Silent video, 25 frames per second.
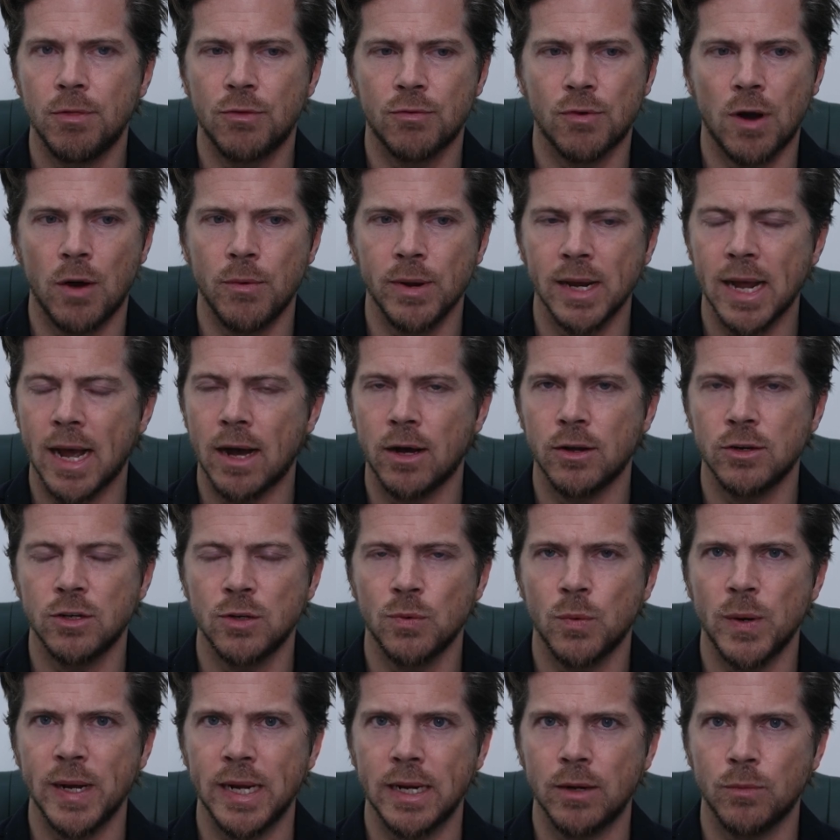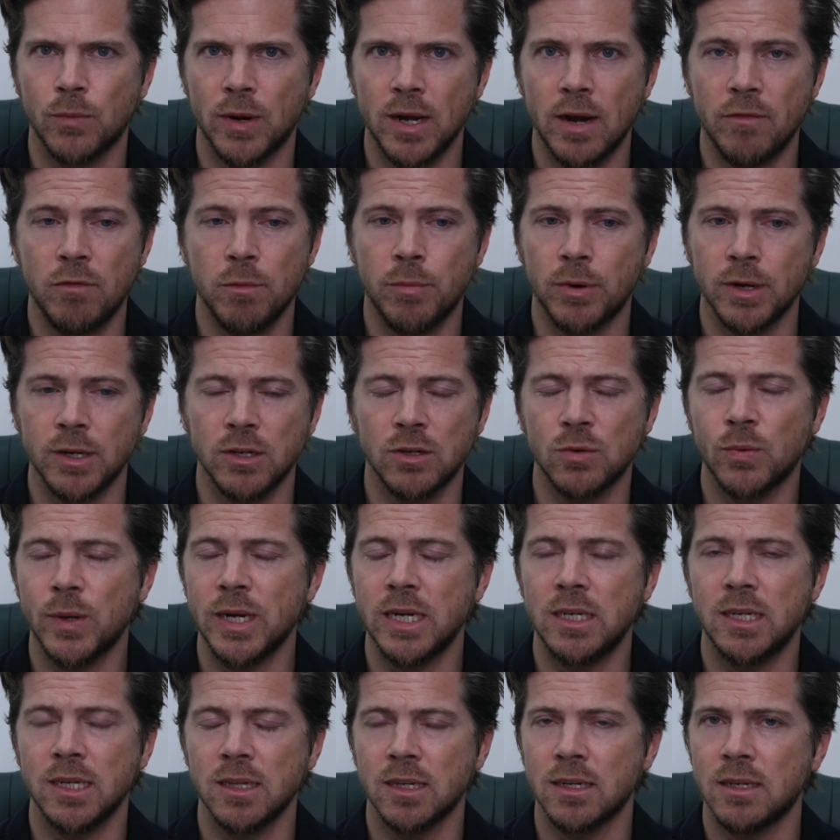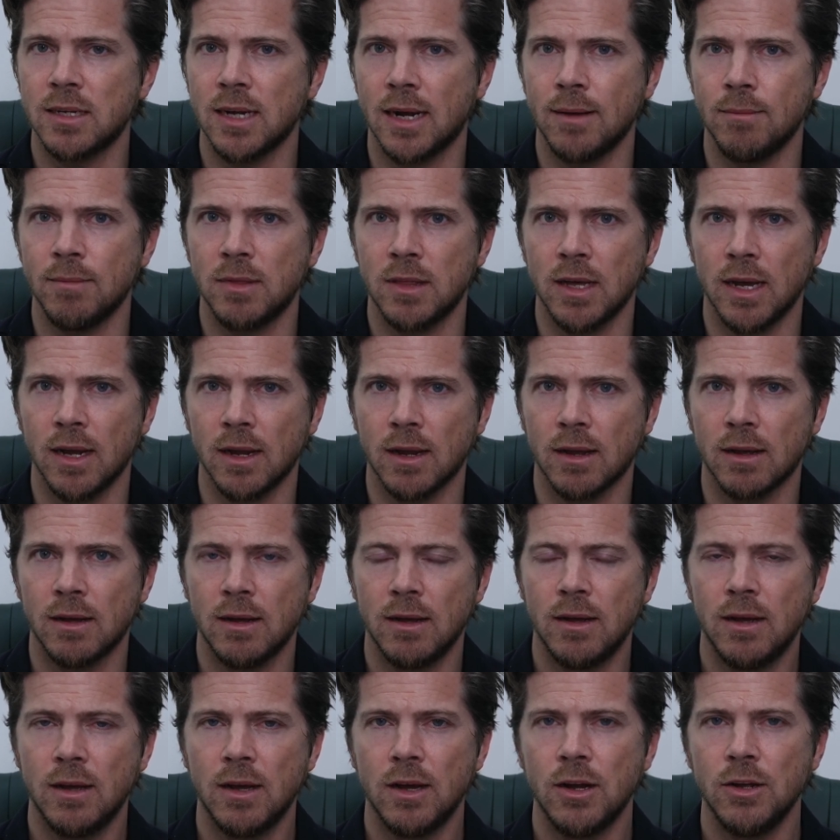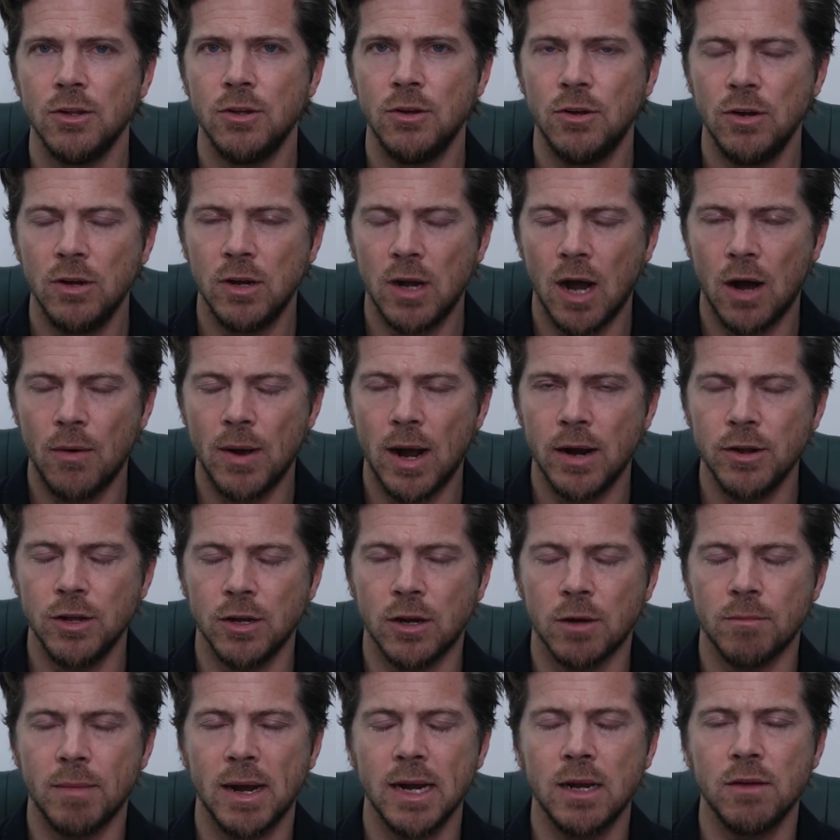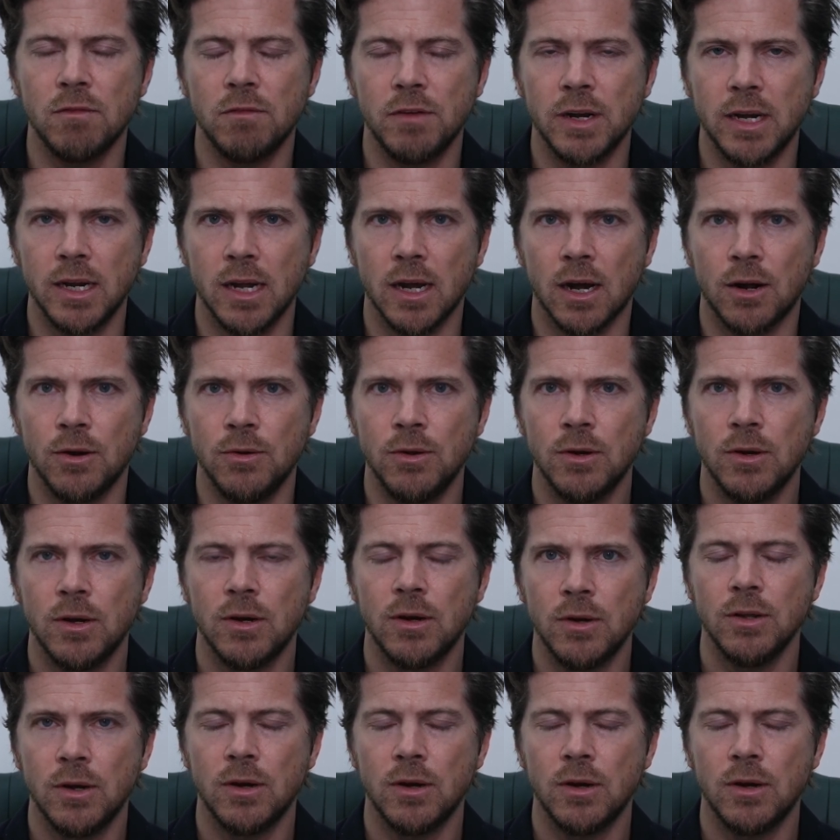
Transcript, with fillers: throwing out a tweet when everybody's tweeting the same thing? You can go out, you can make a video,